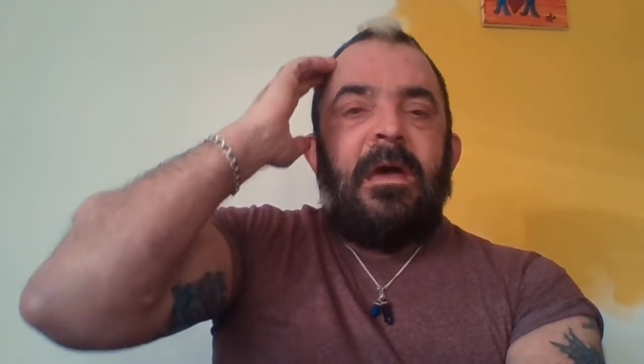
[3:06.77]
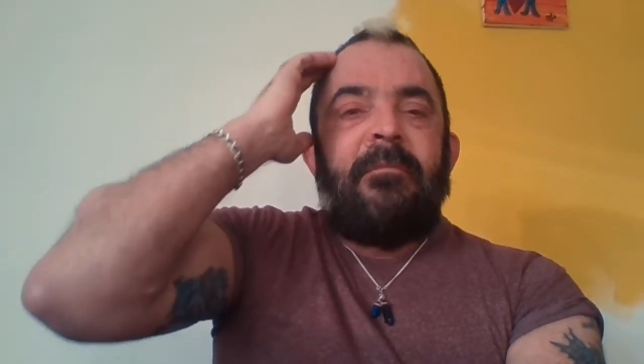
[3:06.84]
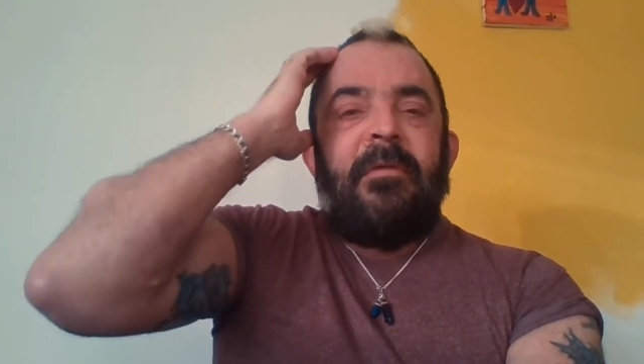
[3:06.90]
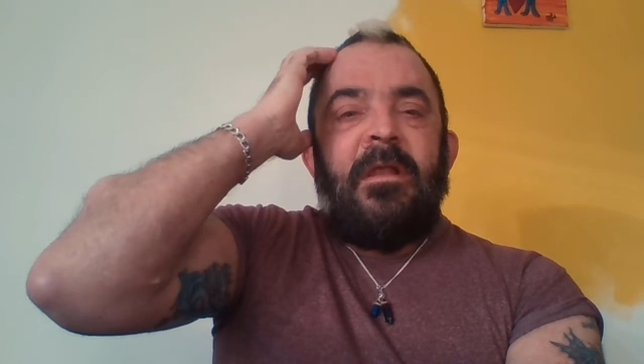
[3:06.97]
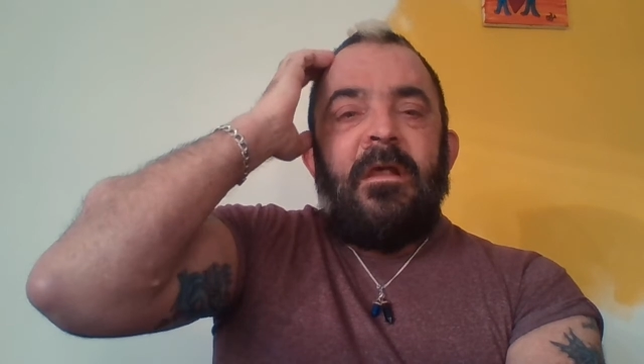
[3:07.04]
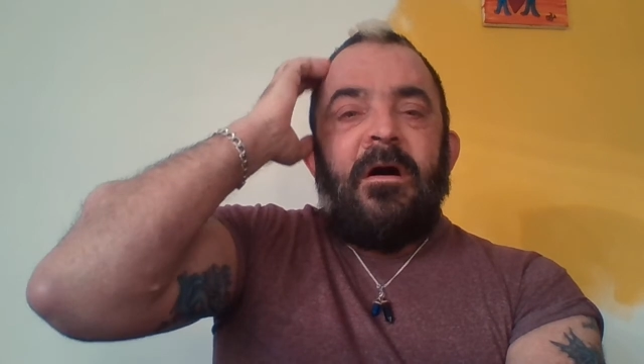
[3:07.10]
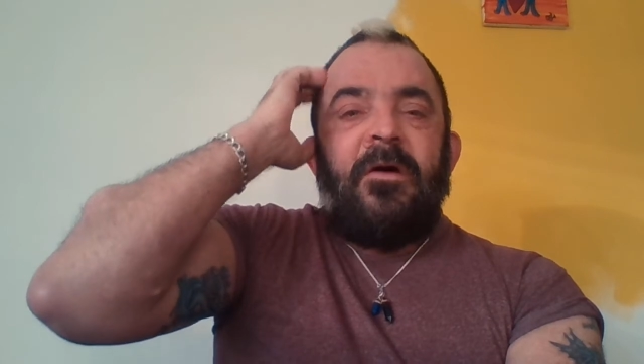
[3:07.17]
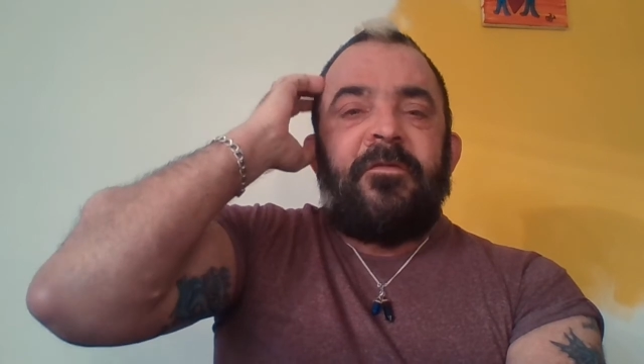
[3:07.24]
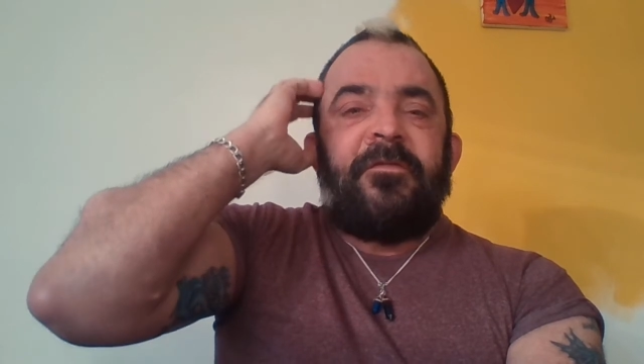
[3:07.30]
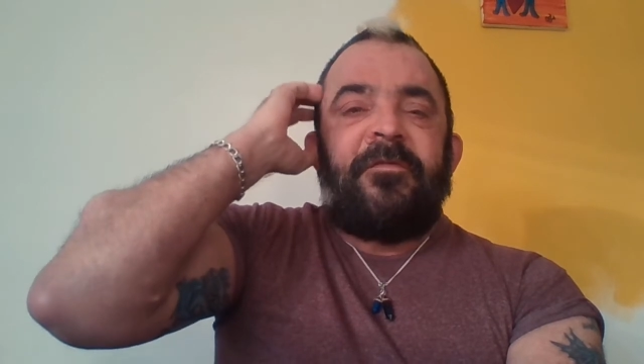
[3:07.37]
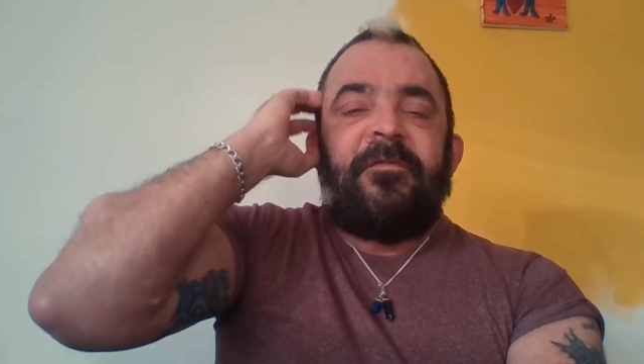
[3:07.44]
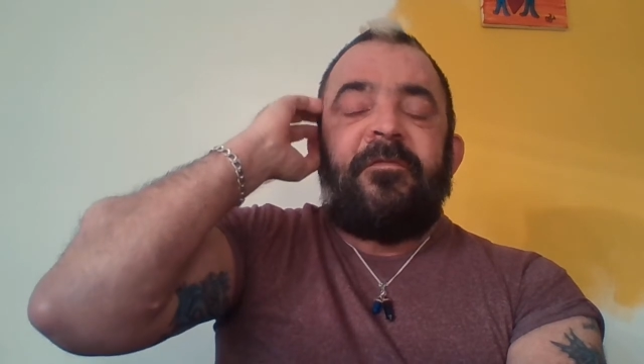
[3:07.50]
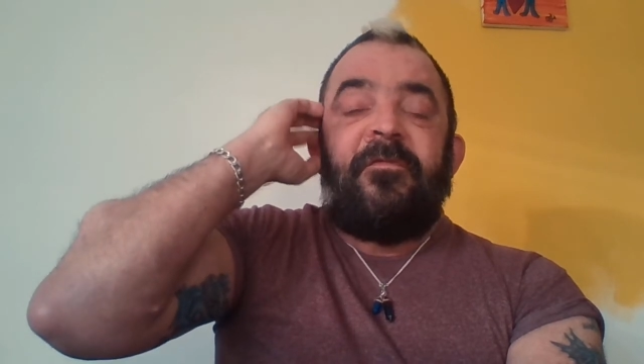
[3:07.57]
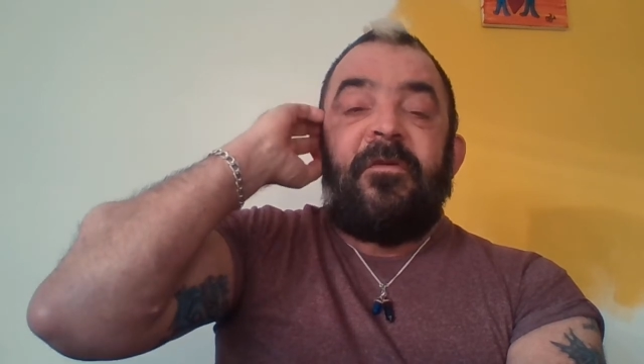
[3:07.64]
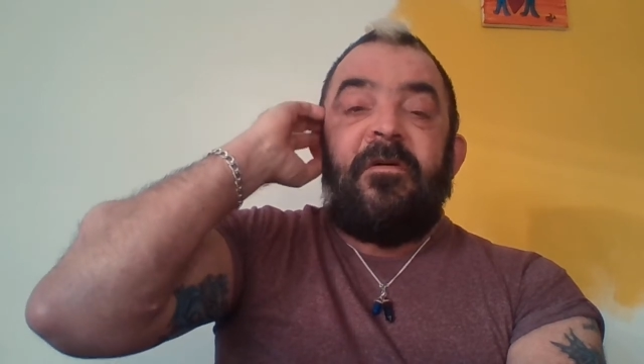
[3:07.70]
in the last
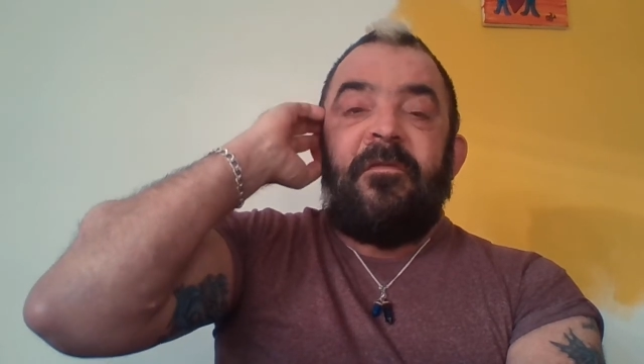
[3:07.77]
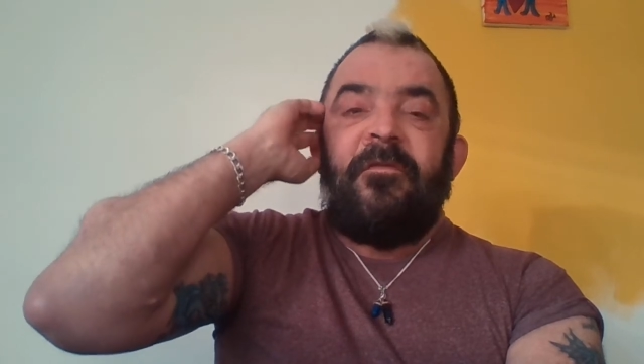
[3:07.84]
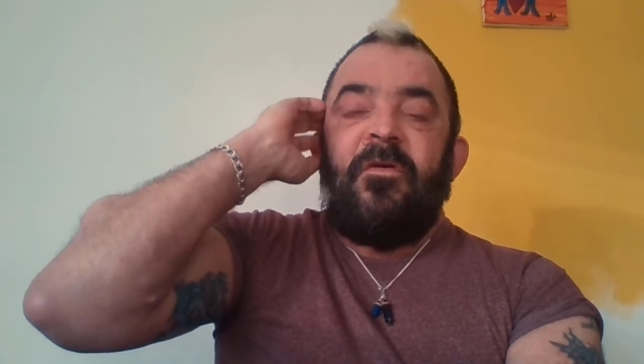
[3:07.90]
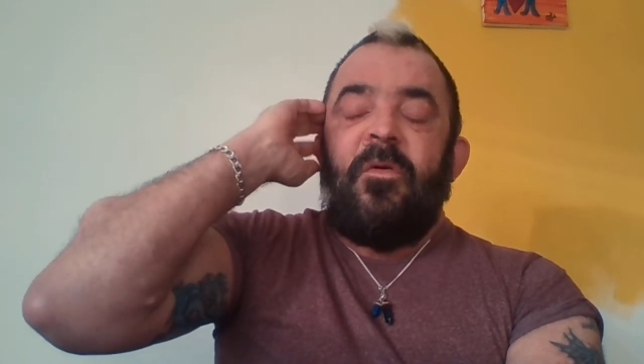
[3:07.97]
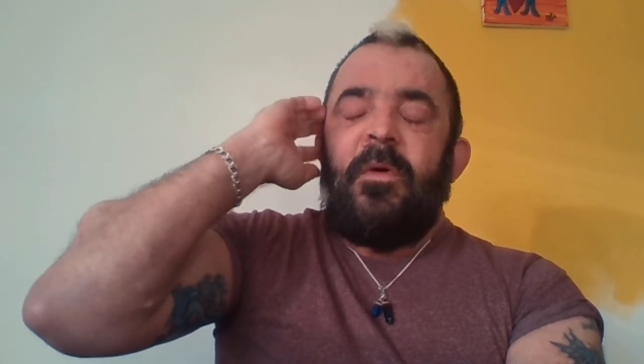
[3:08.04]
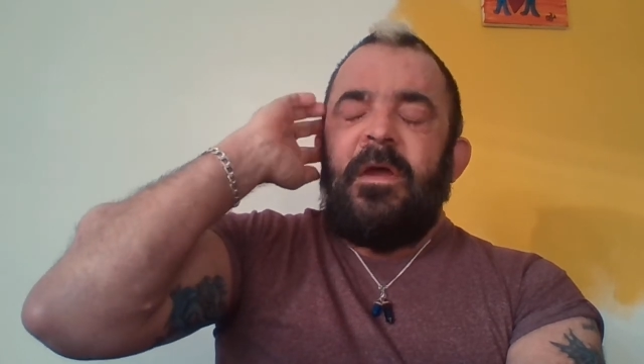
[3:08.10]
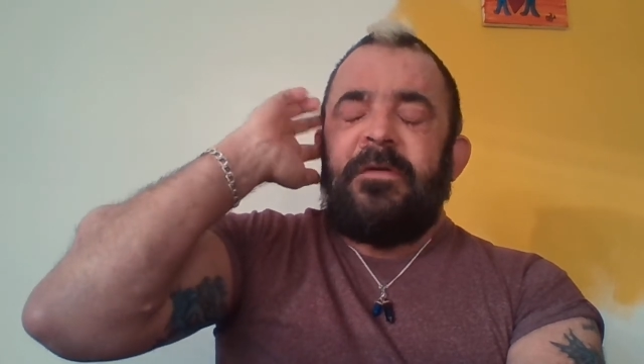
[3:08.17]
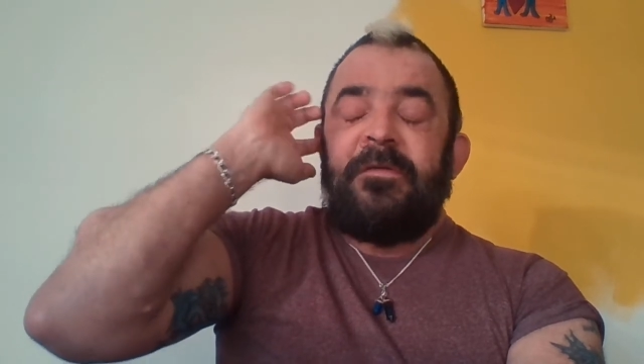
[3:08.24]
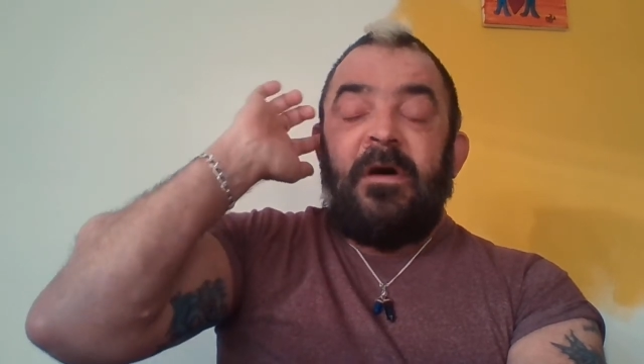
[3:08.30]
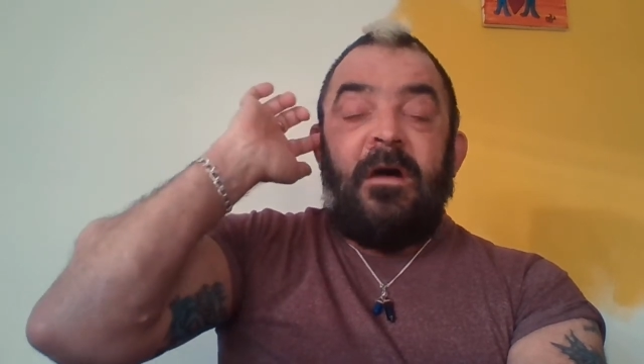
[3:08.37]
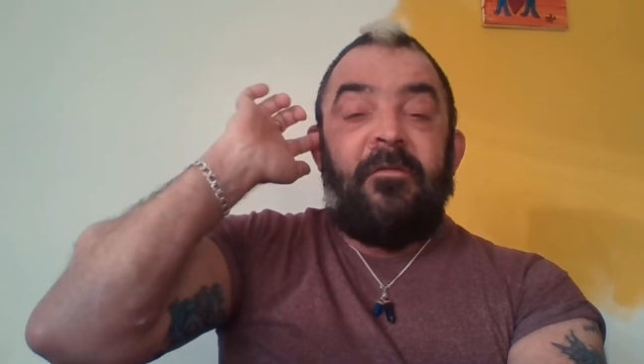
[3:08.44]
3 or 4 weeks,